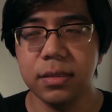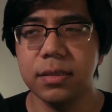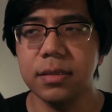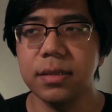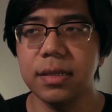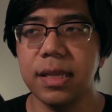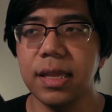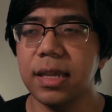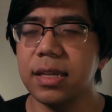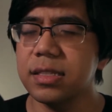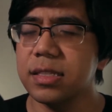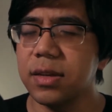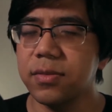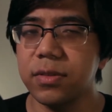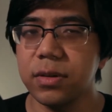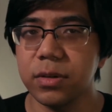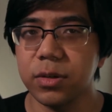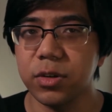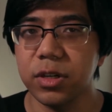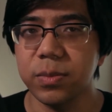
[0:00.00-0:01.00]
Well, except
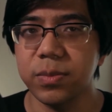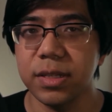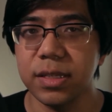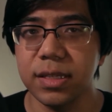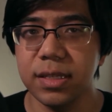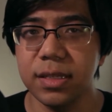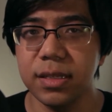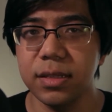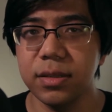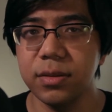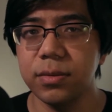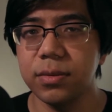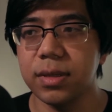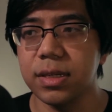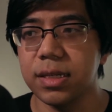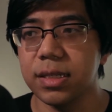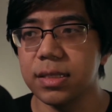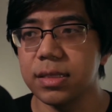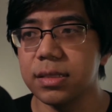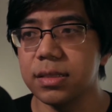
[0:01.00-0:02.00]
for Agrippa, he
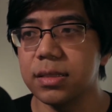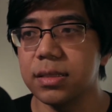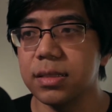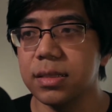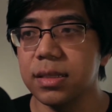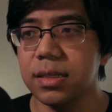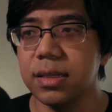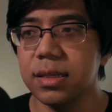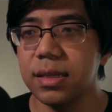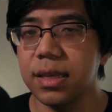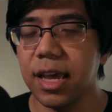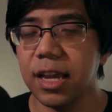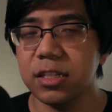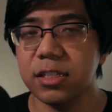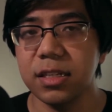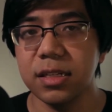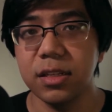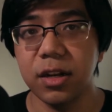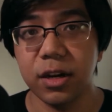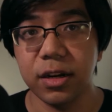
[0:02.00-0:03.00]
was
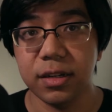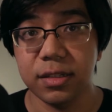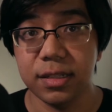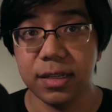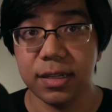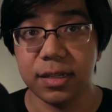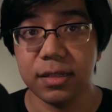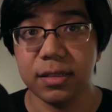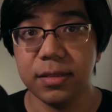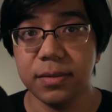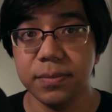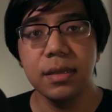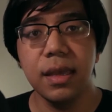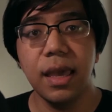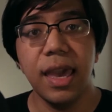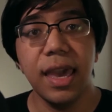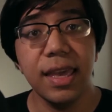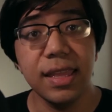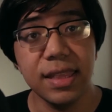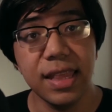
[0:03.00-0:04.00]
actually an architect.
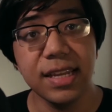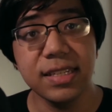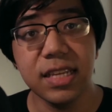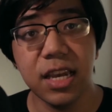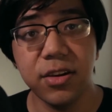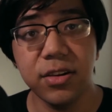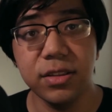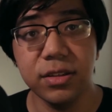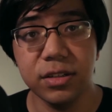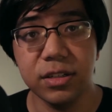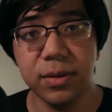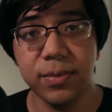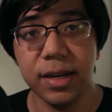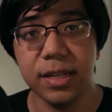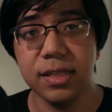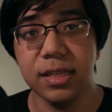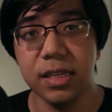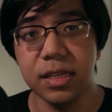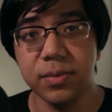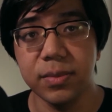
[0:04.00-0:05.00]
And that's how I learned
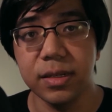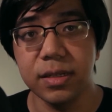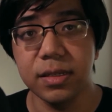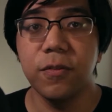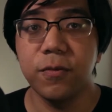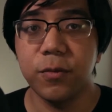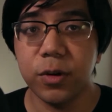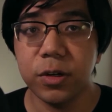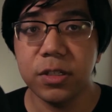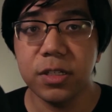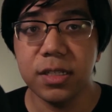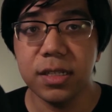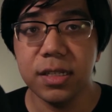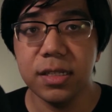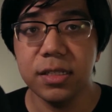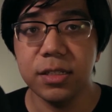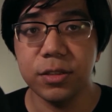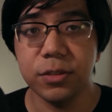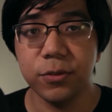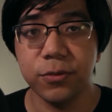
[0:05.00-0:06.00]
about HEMA. Fortunately,
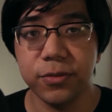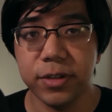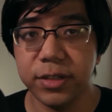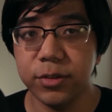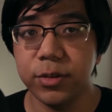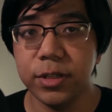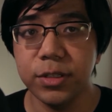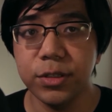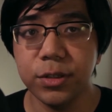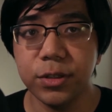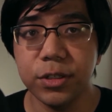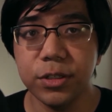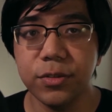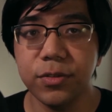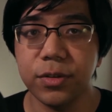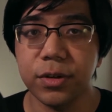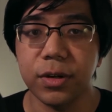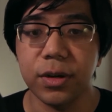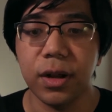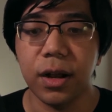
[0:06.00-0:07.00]
there's a free resource
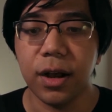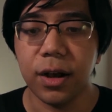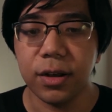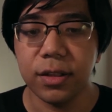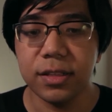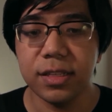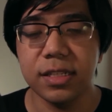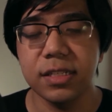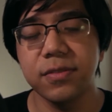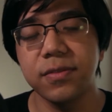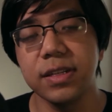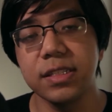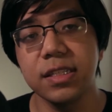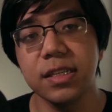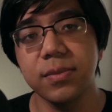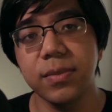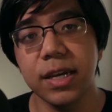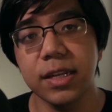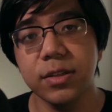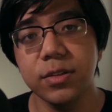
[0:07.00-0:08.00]
for all these
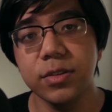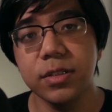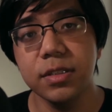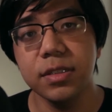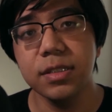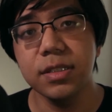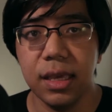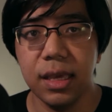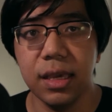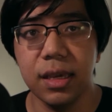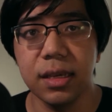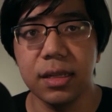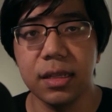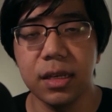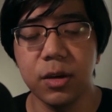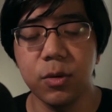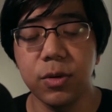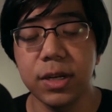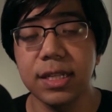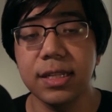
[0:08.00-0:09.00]
fencing manuals in
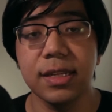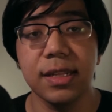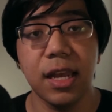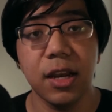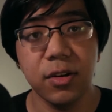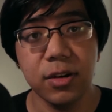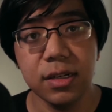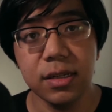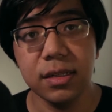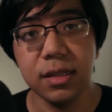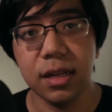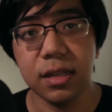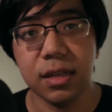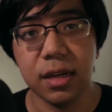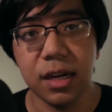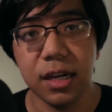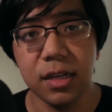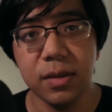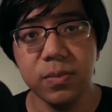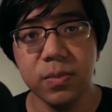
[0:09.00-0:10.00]

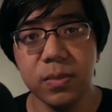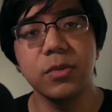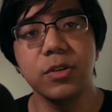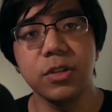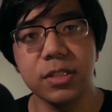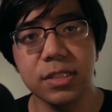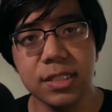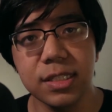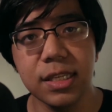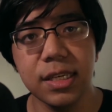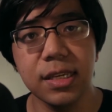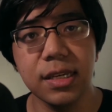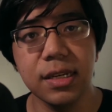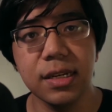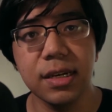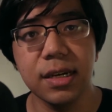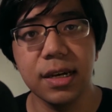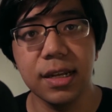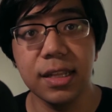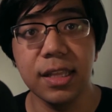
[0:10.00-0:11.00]
Wiktenauer.com. You'll see
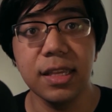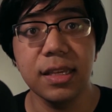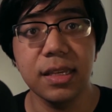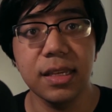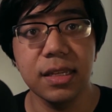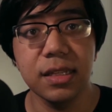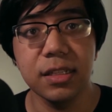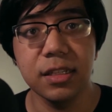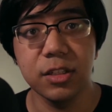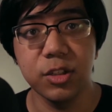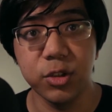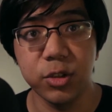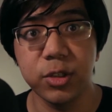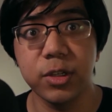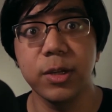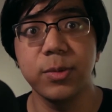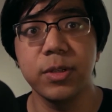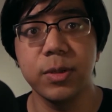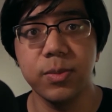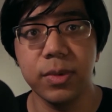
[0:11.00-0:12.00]
a link in the
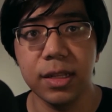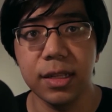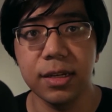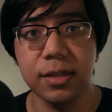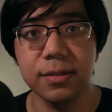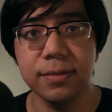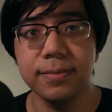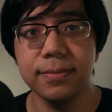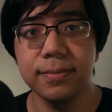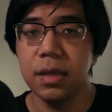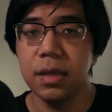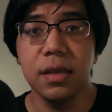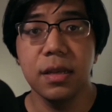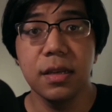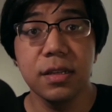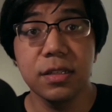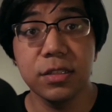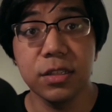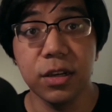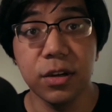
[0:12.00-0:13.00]
description below.
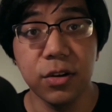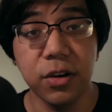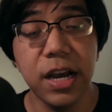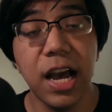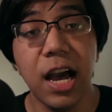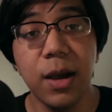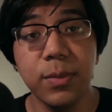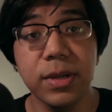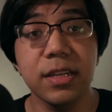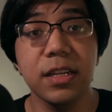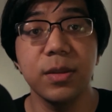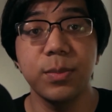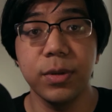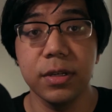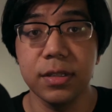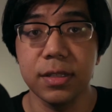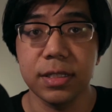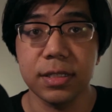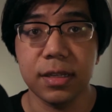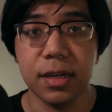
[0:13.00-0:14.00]
So how am I going to
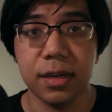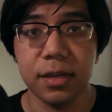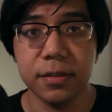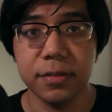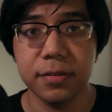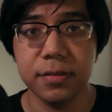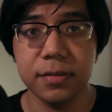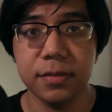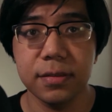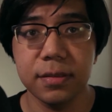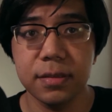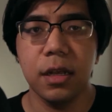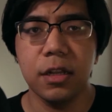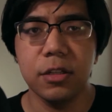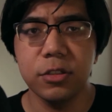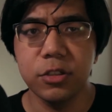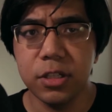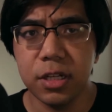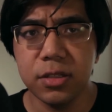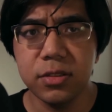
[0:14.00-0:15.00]
pull this off?
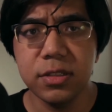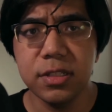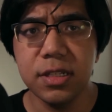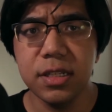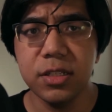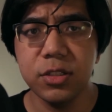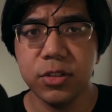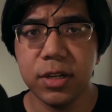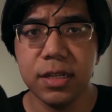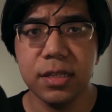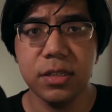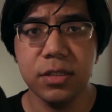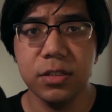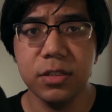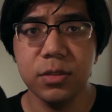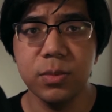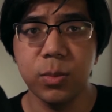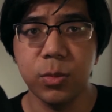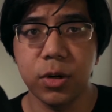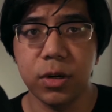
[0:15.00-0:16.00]
I'll generally try to
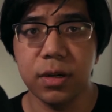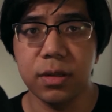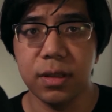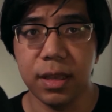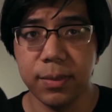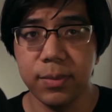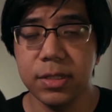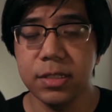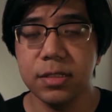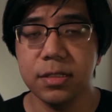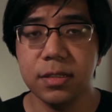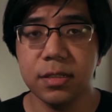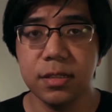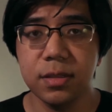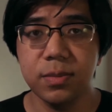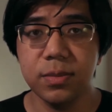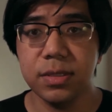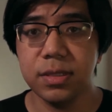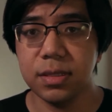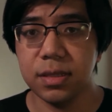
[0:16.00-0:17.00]
use more layman's
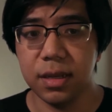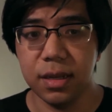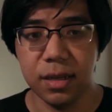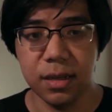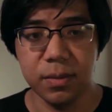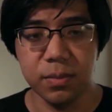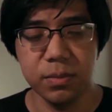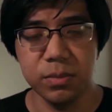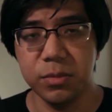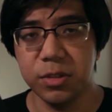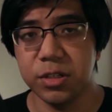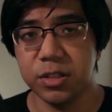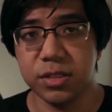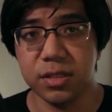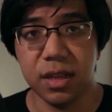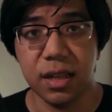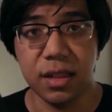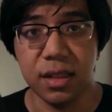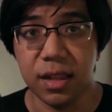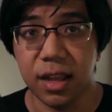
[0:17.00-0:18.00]
terms. There's
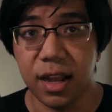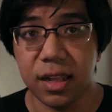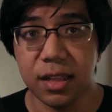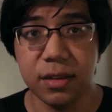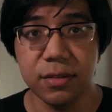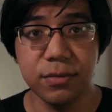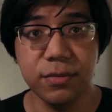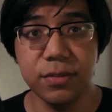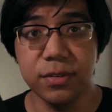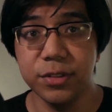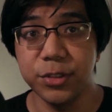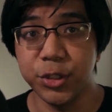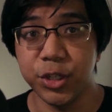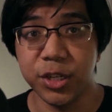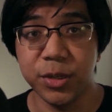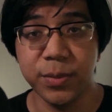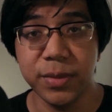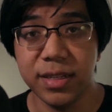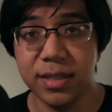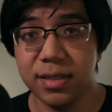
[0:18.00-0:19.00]
a lot of
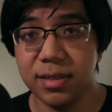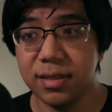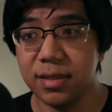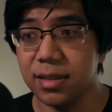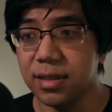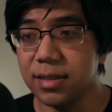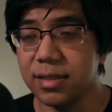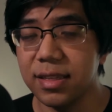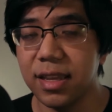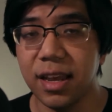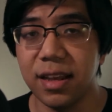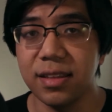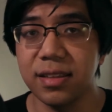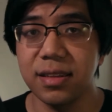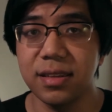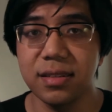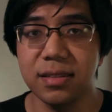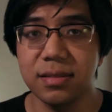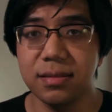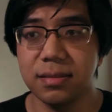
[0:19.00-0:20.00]
German,
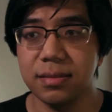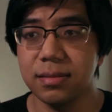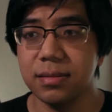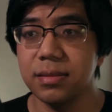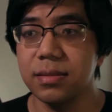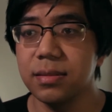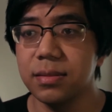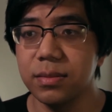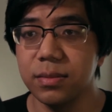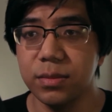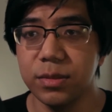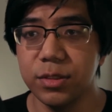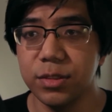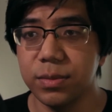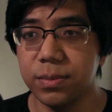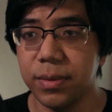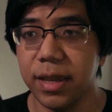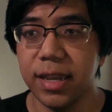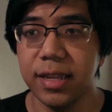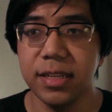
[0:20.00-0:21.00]
Italian,
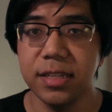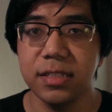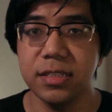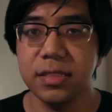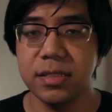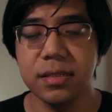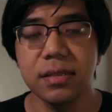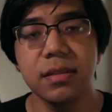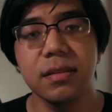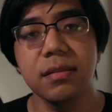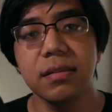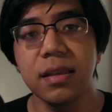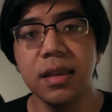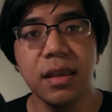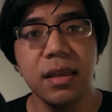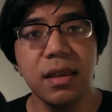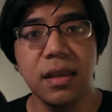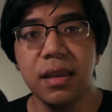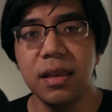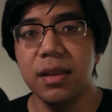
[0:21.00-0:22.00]
Spanish, and
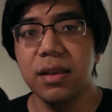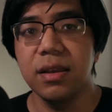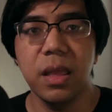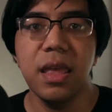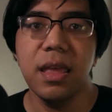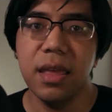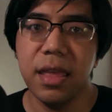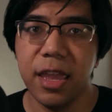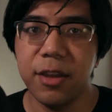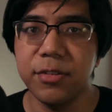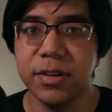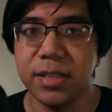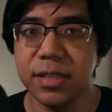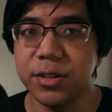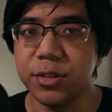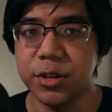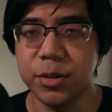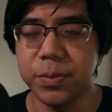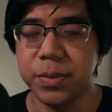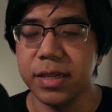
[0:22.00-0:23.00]
everything
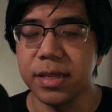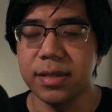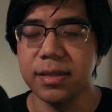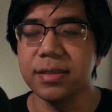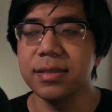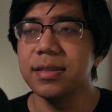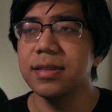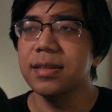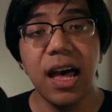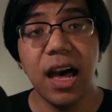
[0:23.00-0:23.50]
European.